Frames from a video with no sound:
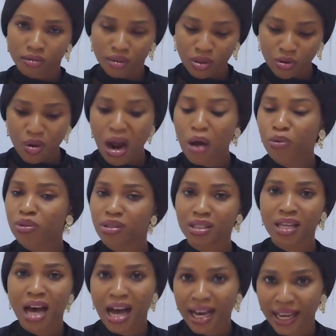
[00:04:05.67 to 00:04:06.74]
the round
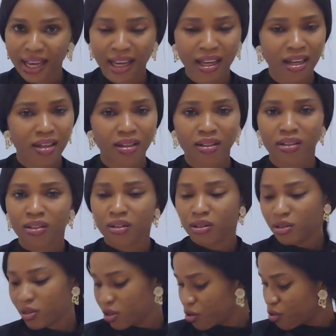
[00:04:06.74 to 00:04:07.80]
thigh,
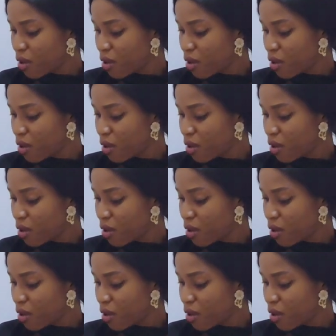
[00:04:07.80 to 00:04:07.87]
the